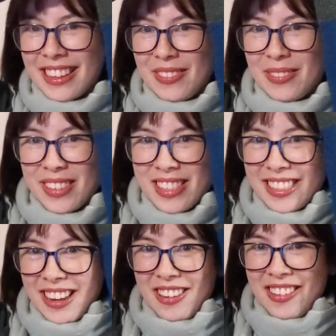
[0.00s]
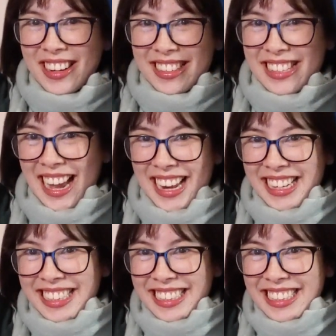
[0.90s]
I'm gonna be so
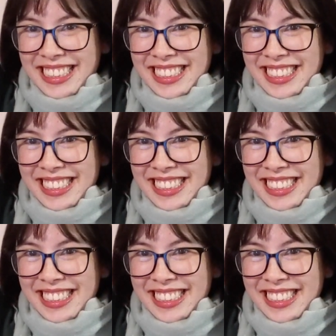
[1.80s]
excited.